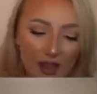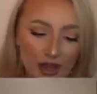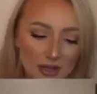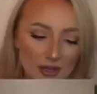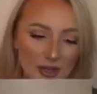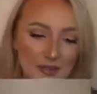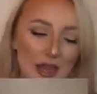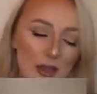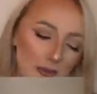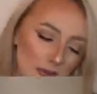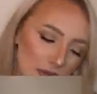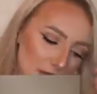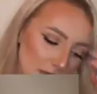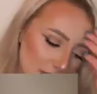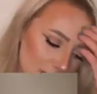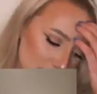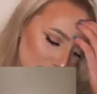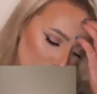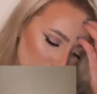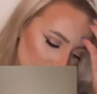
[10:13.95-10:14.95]
Like, that would look
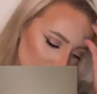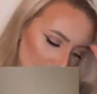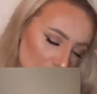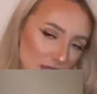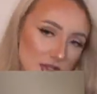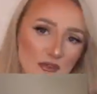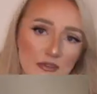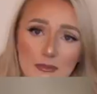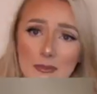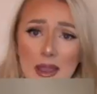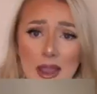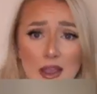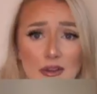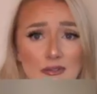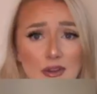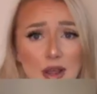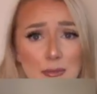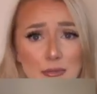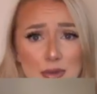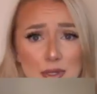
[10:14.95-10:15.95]
so nice with a pair of
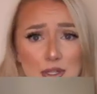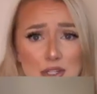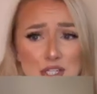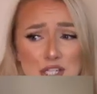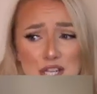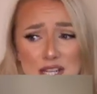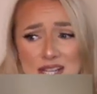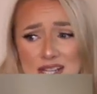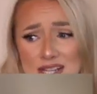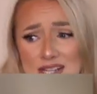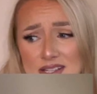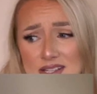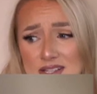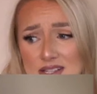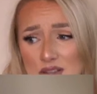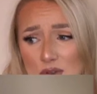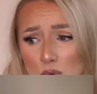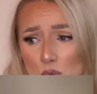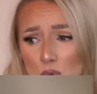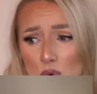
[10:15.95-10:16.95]
like blue jeans
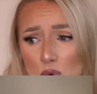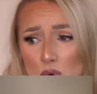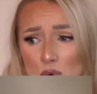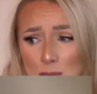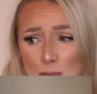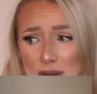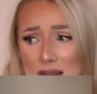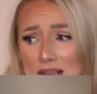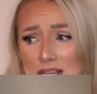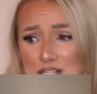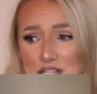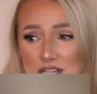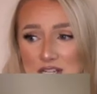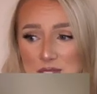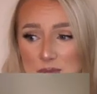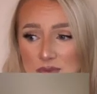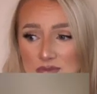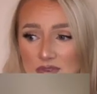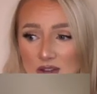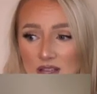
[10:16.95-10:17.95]
or black jeans
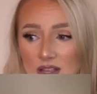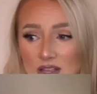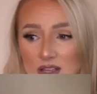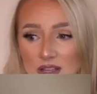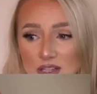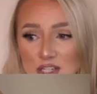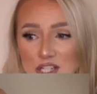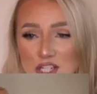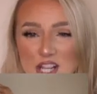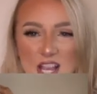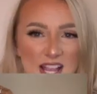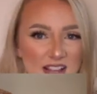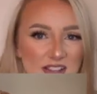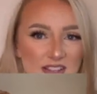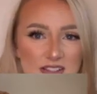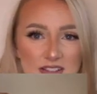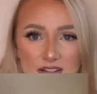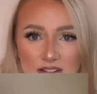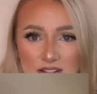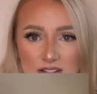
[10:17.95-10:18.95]
with like a
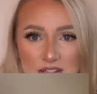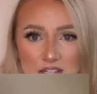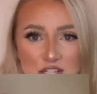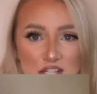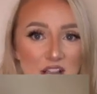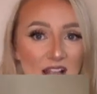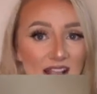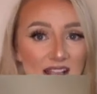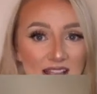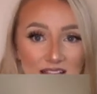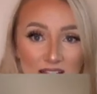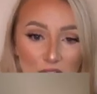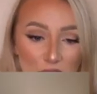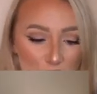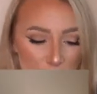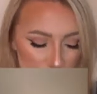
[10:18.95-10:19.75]
checkered jacket over